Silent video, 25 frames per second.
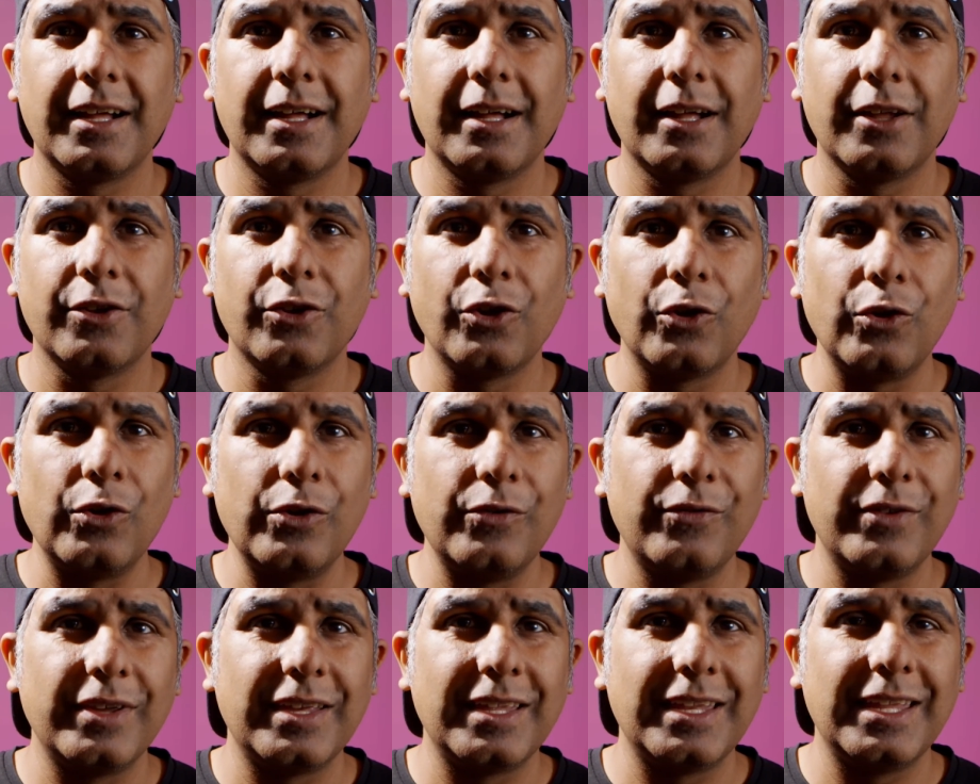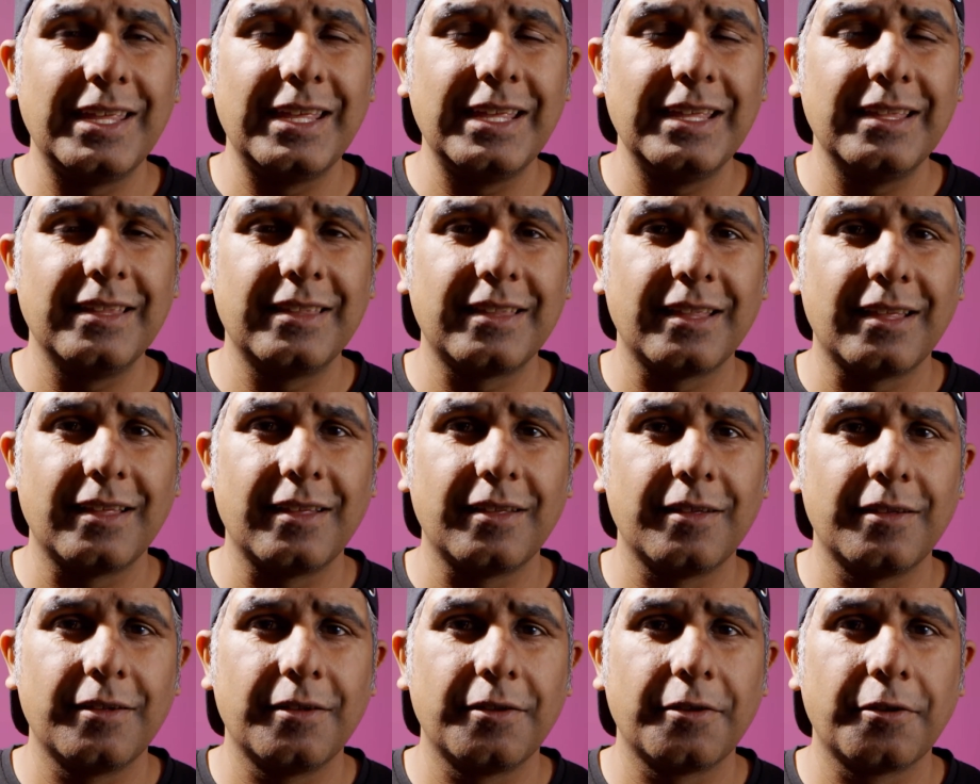I don't know if you can hear that,
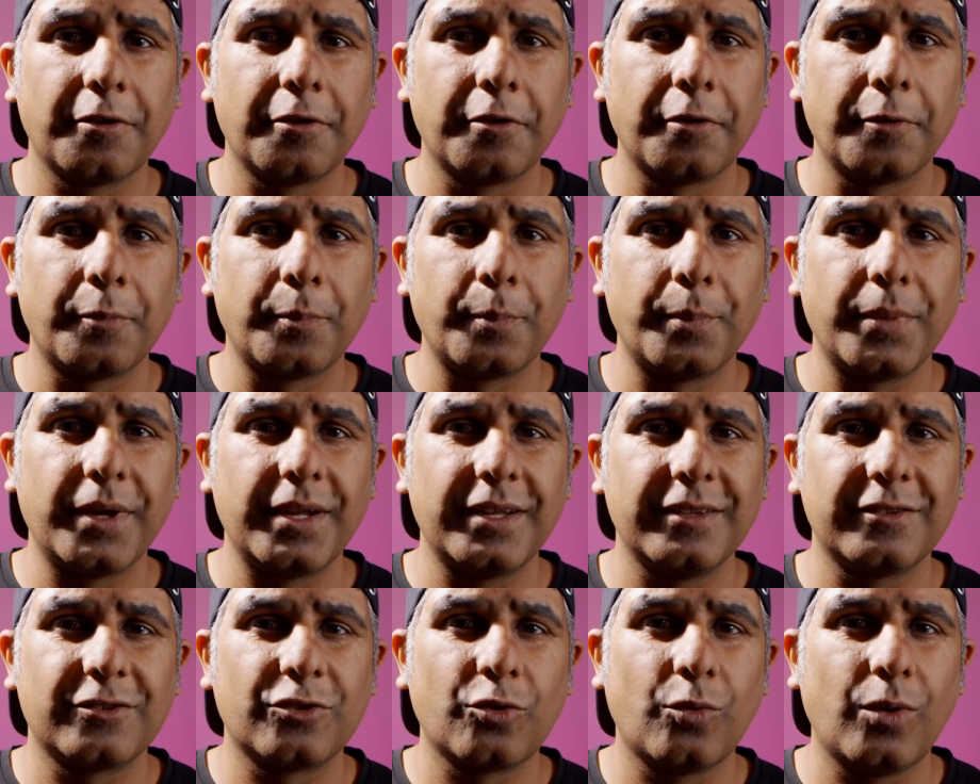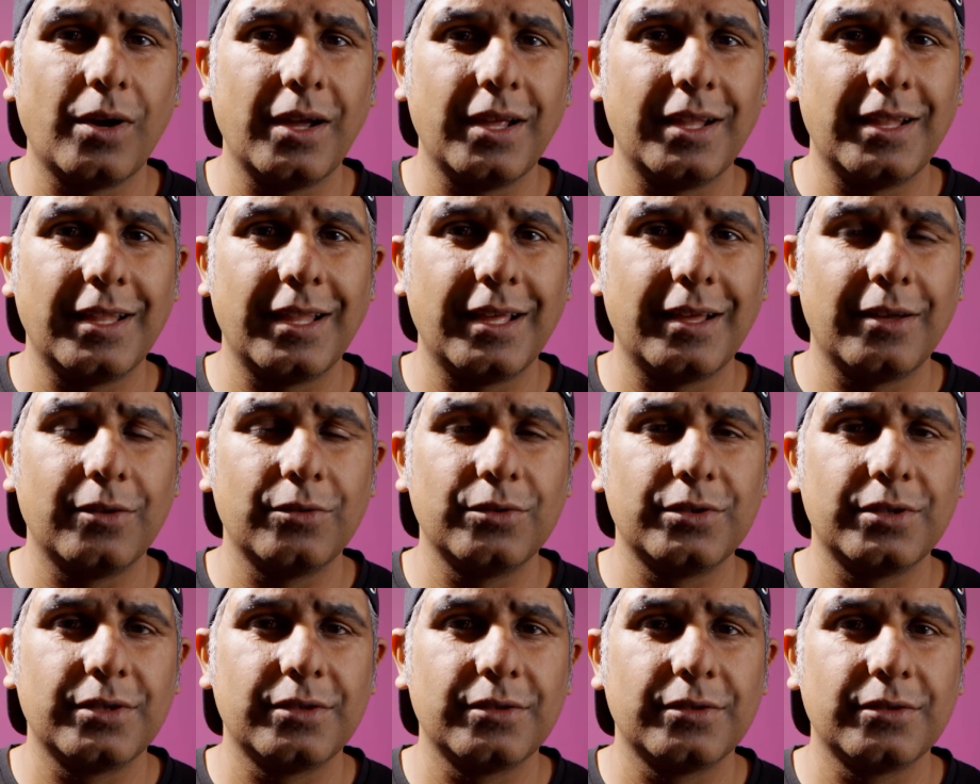but it's quite loud.